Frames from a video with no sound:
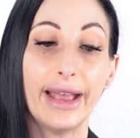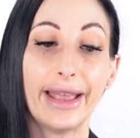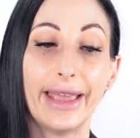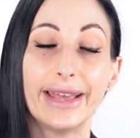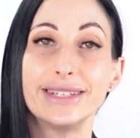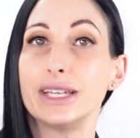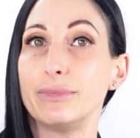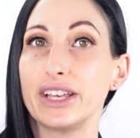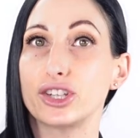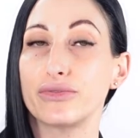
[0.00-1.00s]
and it
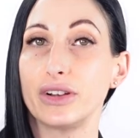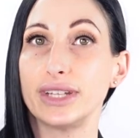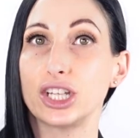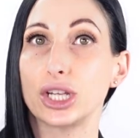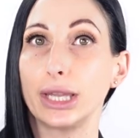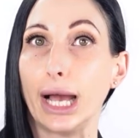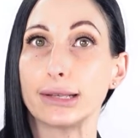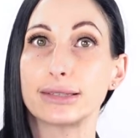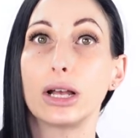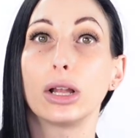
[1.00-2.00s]
makes your foundation
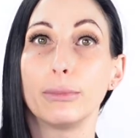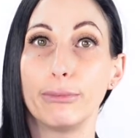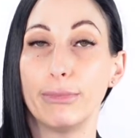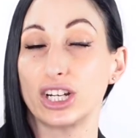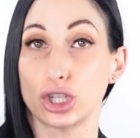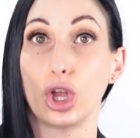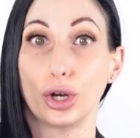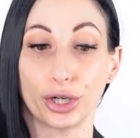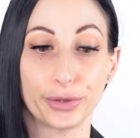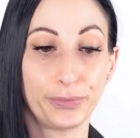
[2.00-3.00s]
last much
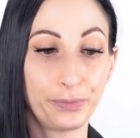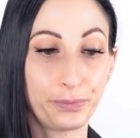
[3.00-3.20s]
longer.